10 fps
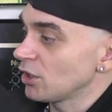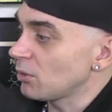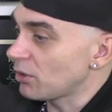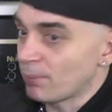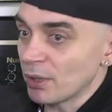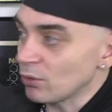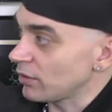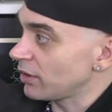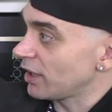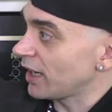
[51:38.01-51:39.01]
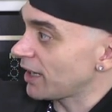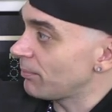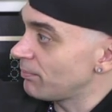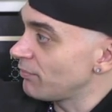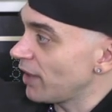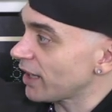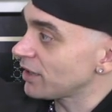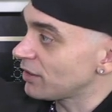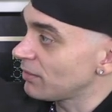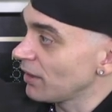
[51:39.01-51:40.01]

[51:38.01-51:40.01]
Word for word: you're built like a yeah, like it a.